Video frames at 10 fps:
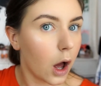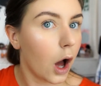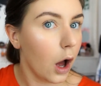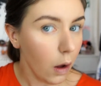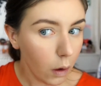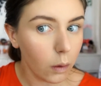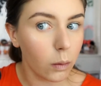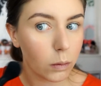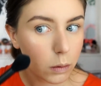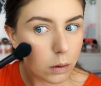
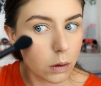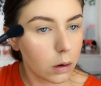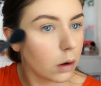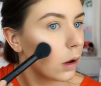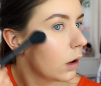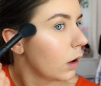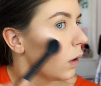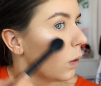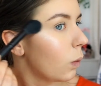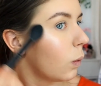Oh.
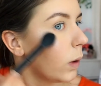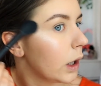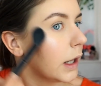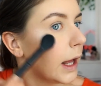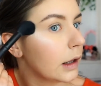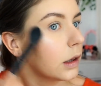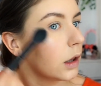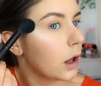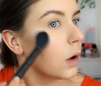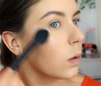Well,
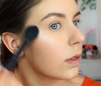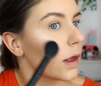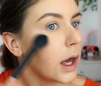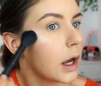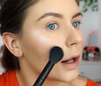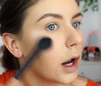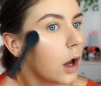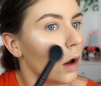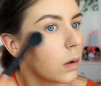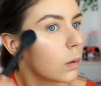hello there,
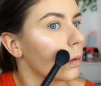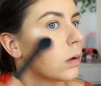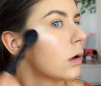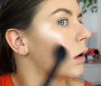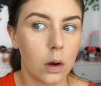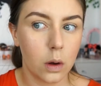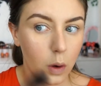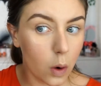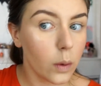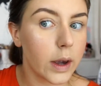glow.
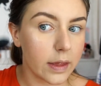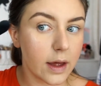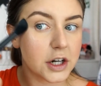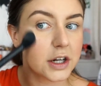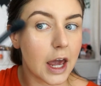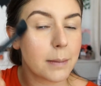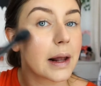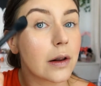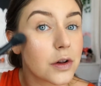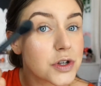Okay, that actually came
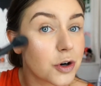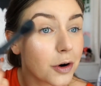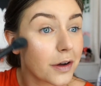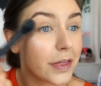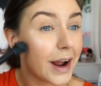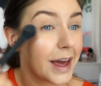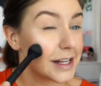out a lot stronger than I